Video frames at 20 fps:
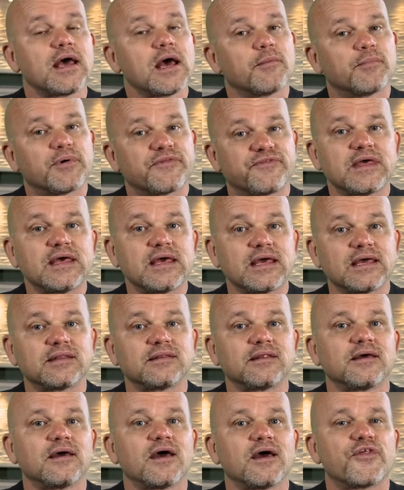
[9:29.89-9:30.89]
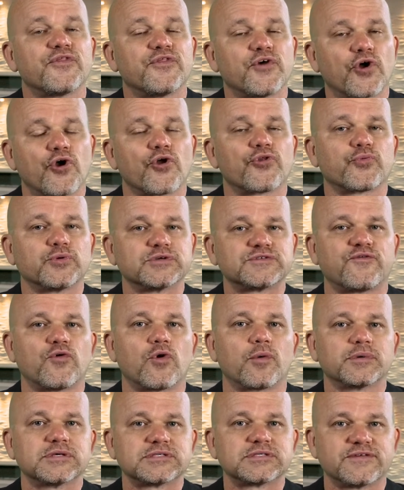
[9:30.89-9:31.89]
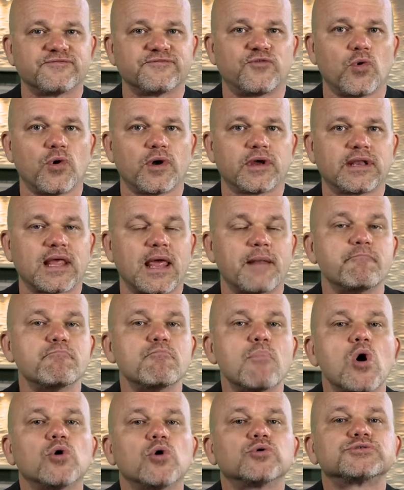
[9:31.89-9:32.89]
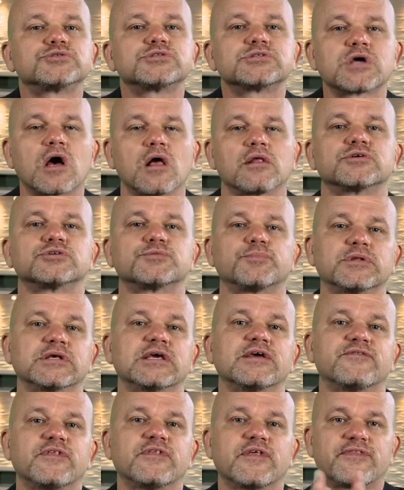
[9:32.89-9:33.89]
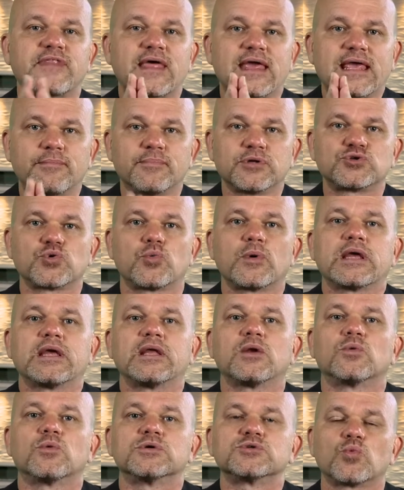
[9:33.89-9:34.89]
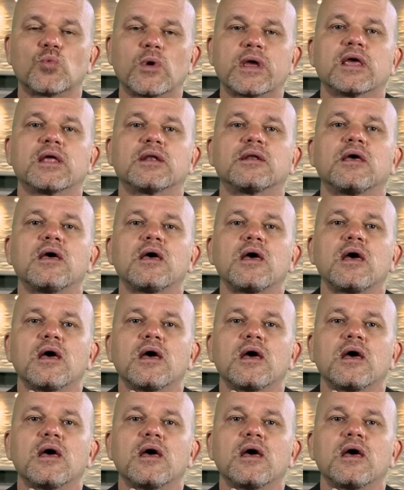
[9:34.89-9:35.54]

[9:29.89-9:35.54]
But then the earth was formless and void. And most scholars believe that the in between was when